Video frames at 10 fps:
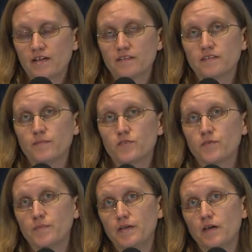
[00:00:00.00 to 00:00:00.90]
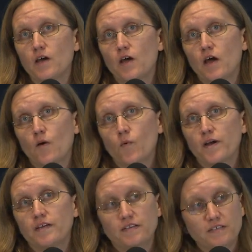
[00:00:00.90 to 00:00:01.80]
It seems to be
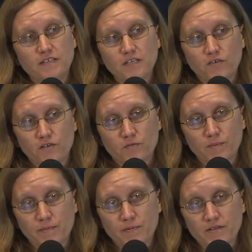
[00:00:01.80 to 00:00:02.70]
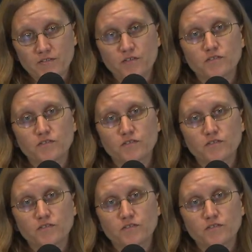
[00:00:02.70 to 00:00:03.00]
working to decrease blood pressure.